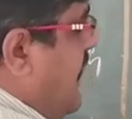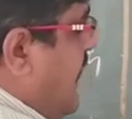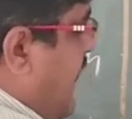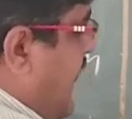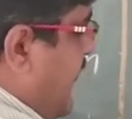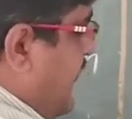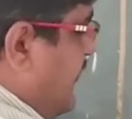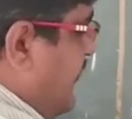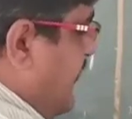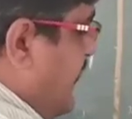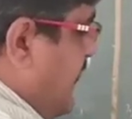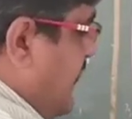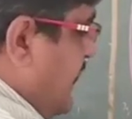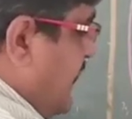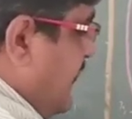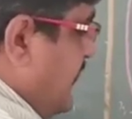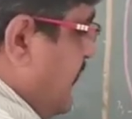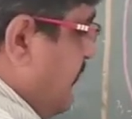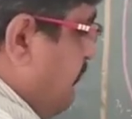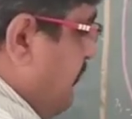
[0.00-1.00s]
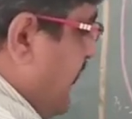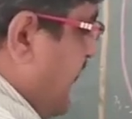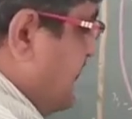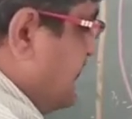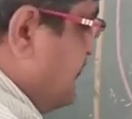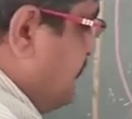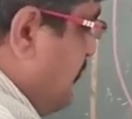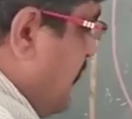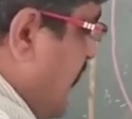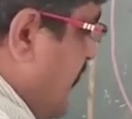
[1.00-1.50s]
and in the
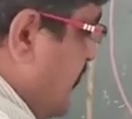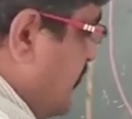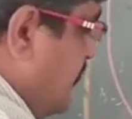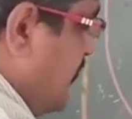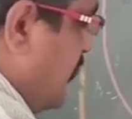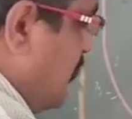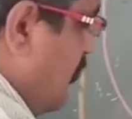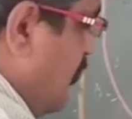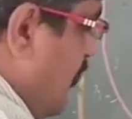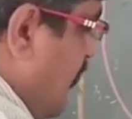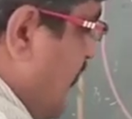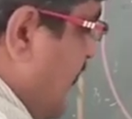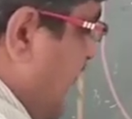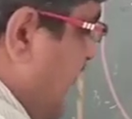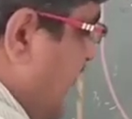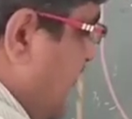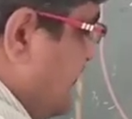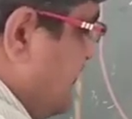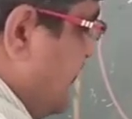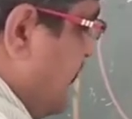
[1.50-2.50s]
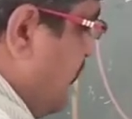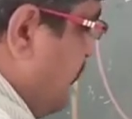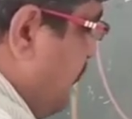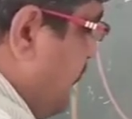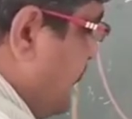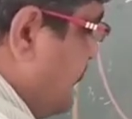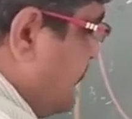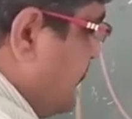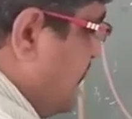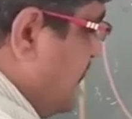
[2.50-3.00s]
plasma the chloride ions are
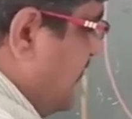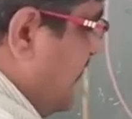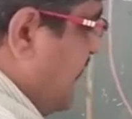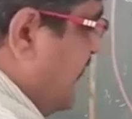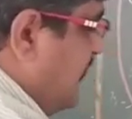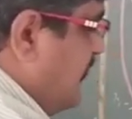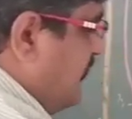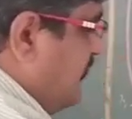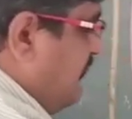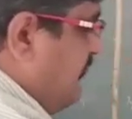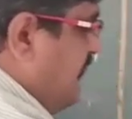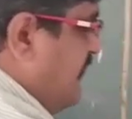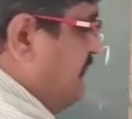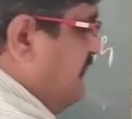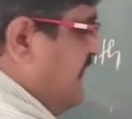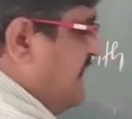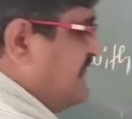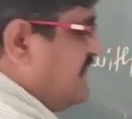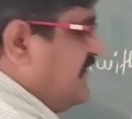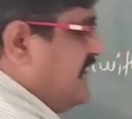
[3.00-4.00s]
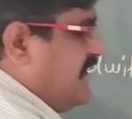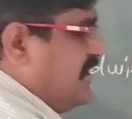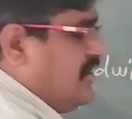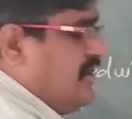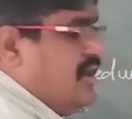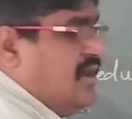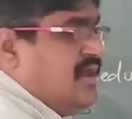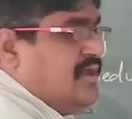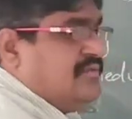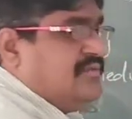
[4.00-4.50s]
presenting. Why means
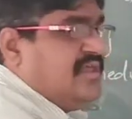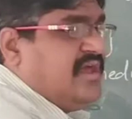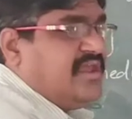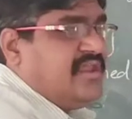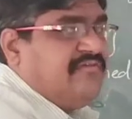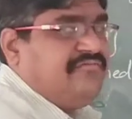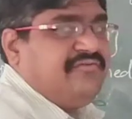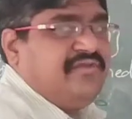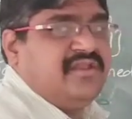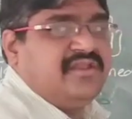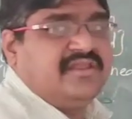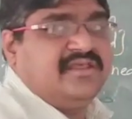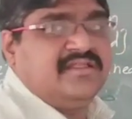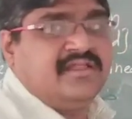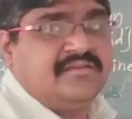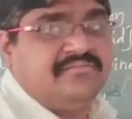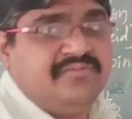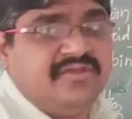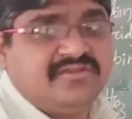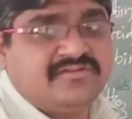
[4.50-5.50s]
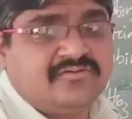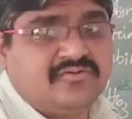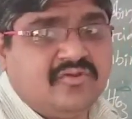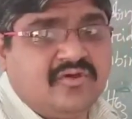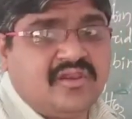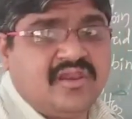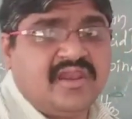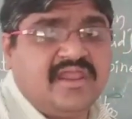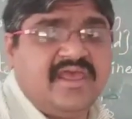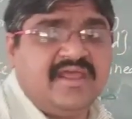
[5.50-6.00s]
here their affinity, that means
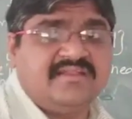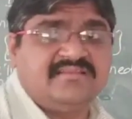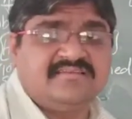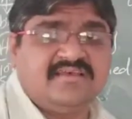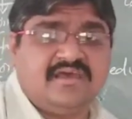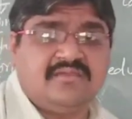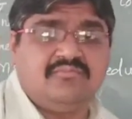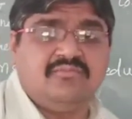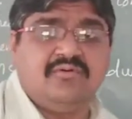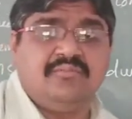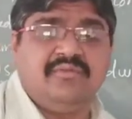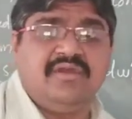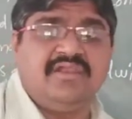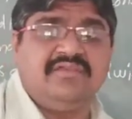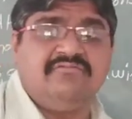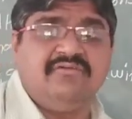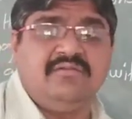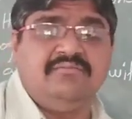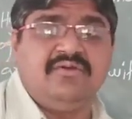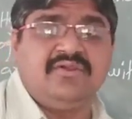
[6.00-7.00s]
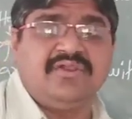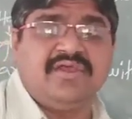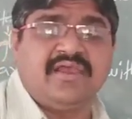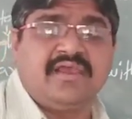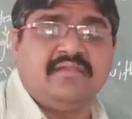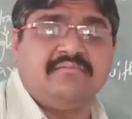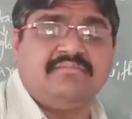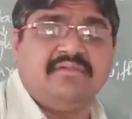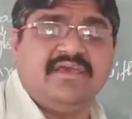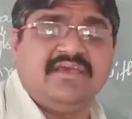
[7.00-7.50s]
chloride ions are movement will be
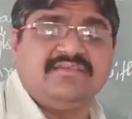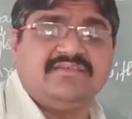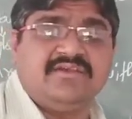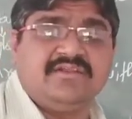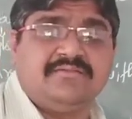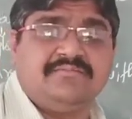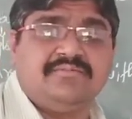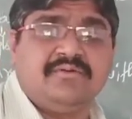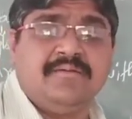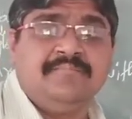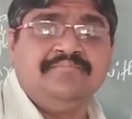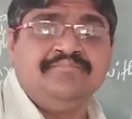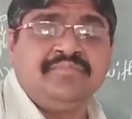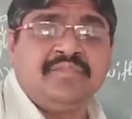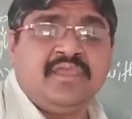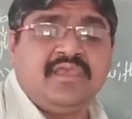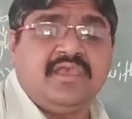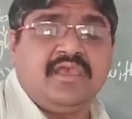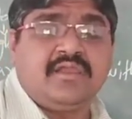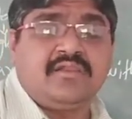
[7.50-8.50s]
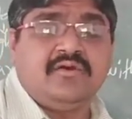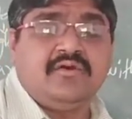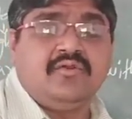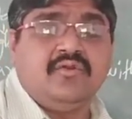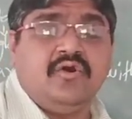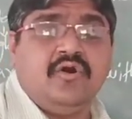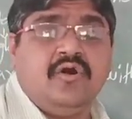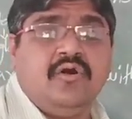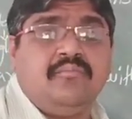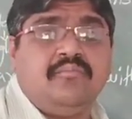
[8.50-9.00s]
taken place. Here
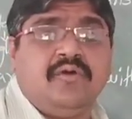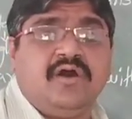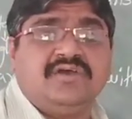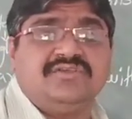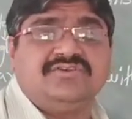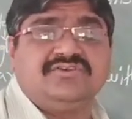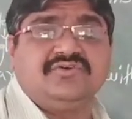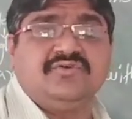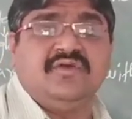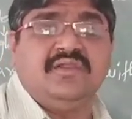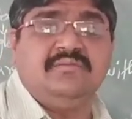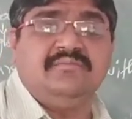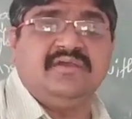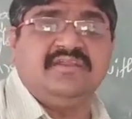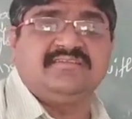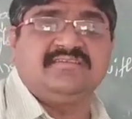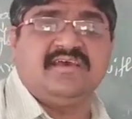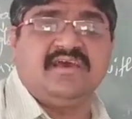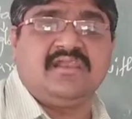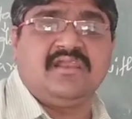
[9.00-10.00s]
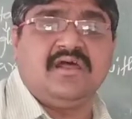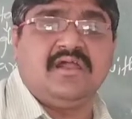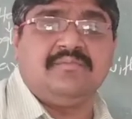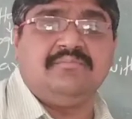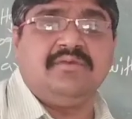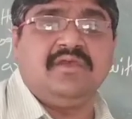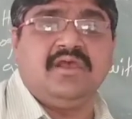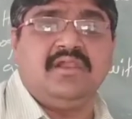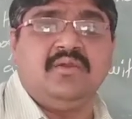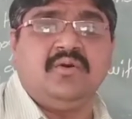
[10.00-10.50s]
no positive elements are not
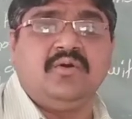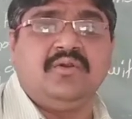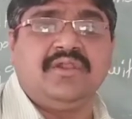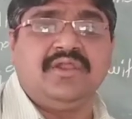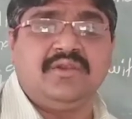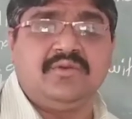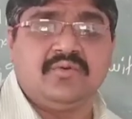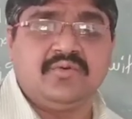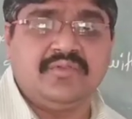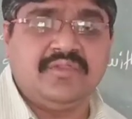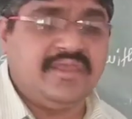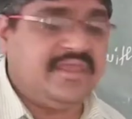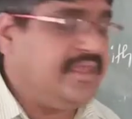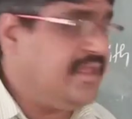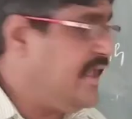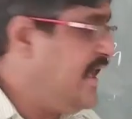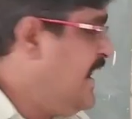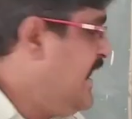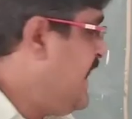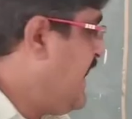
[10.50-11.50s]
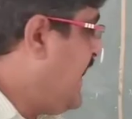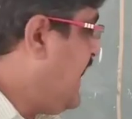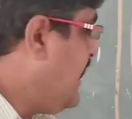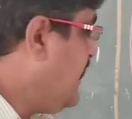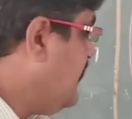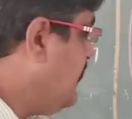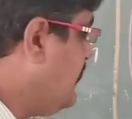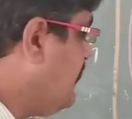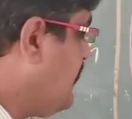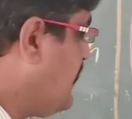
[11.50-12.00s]
be allowed into the
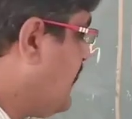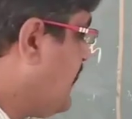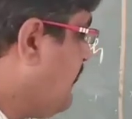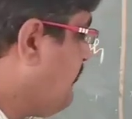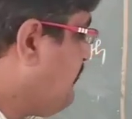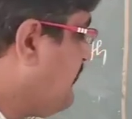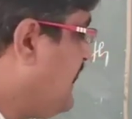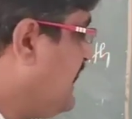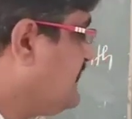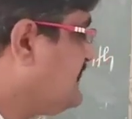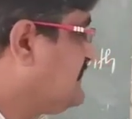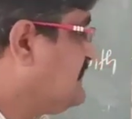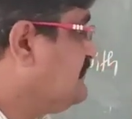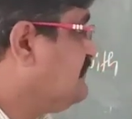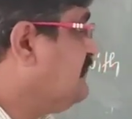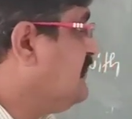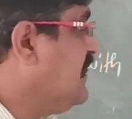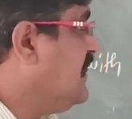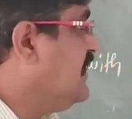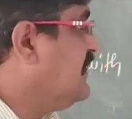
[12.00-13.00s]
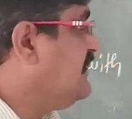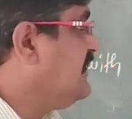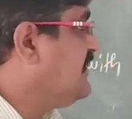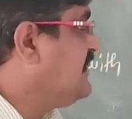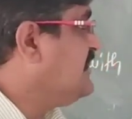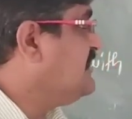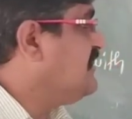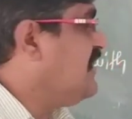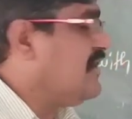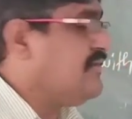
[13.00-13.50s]
a plasma, that
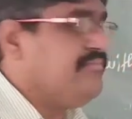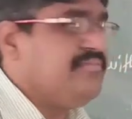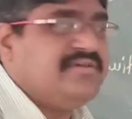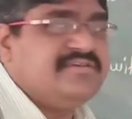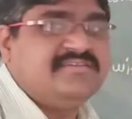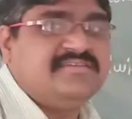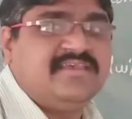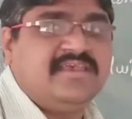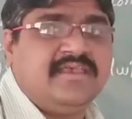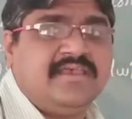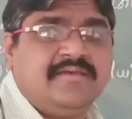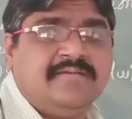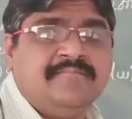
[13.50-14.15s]
is RBC.